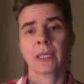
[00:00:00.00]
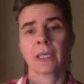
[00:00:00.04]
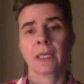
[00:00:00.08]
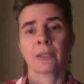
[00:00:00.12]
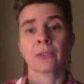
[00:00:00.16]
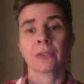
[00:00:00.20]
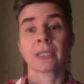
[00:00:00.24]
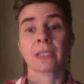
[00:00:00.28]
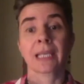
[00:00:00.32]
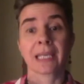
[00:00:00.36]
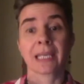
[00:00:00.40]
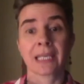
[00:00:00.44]

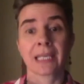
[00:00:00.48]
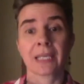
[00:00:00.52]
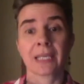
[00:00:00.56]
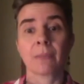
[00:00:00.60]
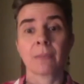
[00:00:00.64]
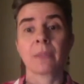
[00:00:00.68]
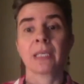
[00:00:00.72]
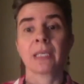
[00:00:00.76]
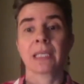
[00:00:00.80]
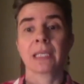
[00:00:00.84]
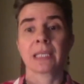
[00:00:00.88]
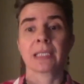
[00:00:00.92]
the psychic
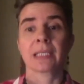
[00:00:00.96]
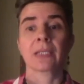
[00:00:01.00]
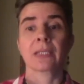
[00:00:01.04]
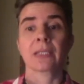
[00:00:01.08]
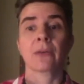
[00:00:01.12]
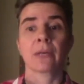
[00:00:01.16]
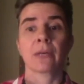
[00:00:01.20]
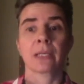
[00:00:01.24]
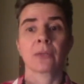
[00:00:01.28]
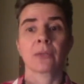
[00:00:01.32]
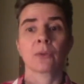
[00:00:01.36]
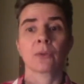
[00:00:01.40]
being is
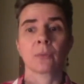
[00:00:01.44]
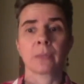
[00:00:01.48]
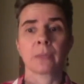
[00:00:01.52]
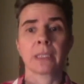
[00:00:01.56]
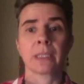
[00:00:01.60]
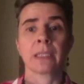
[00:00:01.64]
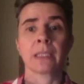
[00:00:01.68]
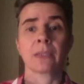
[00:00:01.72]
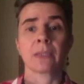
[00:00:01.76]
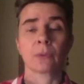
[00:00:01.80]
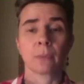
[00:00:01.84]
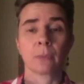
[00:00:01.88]
going to
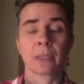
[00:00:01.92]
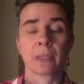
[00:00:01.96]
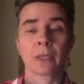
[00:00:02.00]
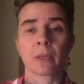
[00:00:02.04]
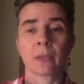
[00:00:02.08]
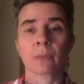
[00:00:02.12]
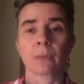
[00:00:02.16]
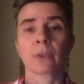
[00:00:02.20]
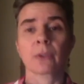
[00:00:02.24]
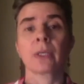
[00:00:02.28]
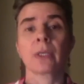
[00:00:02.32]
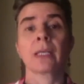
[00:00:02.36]
be to
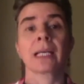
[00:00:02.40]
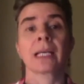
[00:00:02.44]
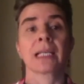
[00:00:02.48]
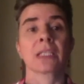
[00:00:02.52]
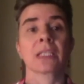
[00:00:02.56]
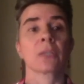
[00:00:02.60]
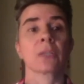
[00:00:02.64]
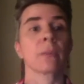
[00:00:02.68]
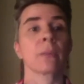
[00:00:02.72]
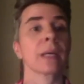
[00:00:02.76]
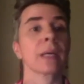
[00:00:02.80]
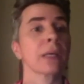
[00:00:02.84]
become
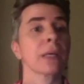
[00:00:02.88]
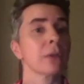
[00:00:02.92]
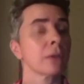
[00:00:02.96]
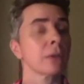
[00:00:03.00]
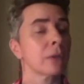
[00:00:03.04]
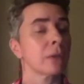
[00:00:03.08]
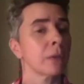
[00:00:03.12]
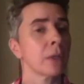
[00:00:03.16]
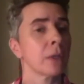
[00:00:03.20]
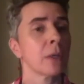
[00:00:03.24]
realized by a,